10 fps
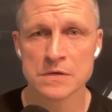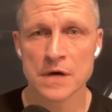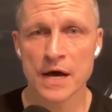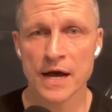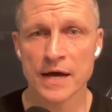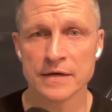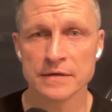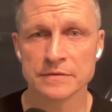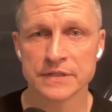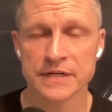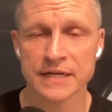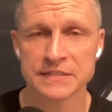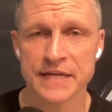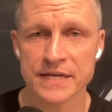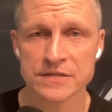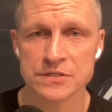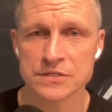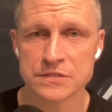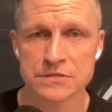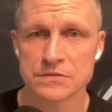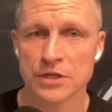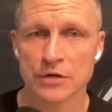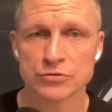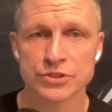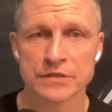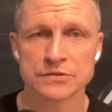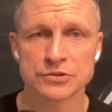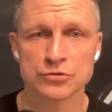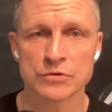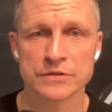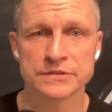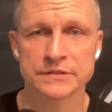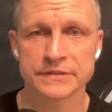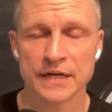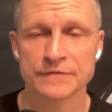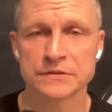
the next day, just sharing stories and stuff.